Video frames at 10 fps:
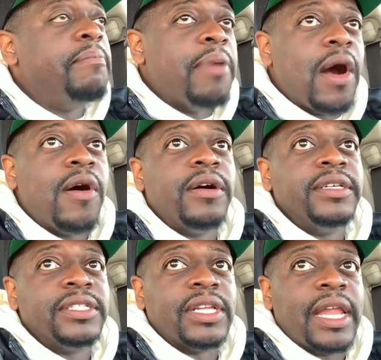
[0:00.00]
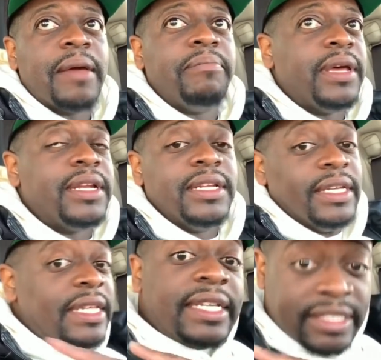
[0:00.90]
bald is a lot better
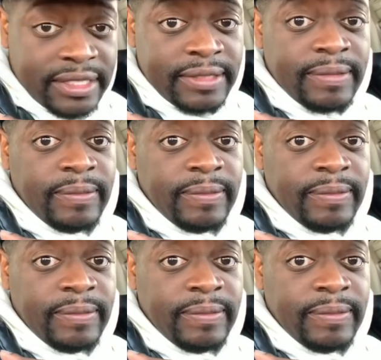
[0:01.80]
than this.